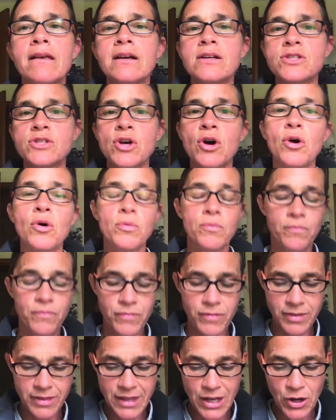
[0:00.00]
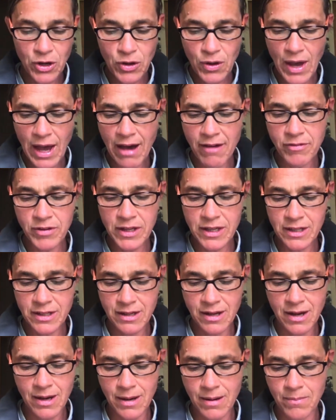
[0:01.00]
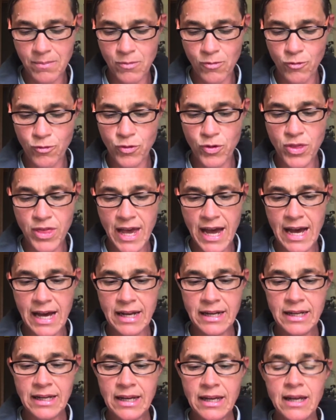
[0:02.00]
So there you have it for that.